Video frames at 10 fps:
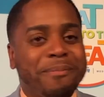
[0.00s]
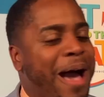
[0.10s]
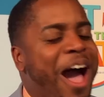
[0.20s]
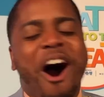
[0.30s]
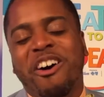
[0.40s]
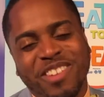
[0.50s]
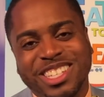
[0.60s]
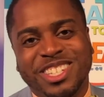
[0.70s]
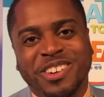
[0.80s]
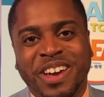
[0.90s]
by all
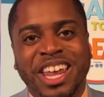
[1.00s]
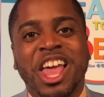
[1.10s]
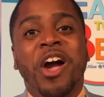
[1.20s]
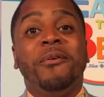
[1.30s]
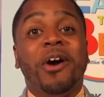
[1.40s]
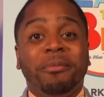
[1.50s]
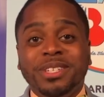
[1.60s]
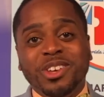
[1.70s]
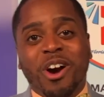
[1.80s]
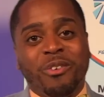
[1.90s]
means do it. We hope to
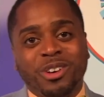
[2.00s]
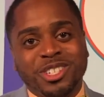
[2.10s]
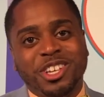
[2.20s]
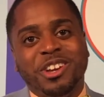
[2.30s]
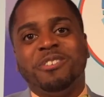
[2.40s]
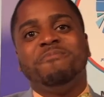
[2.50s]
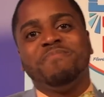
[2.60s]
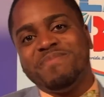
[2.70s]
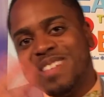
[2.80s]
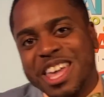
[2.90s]
see you all real soon.
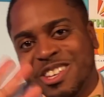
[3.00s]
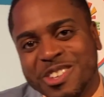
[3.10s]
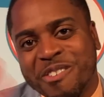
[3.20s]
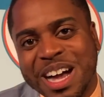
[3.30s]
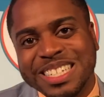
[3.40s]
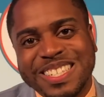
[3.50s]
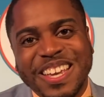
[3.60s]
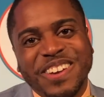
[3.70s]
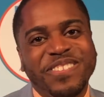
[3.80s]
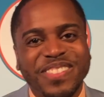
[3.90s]
Thank you so much. See you.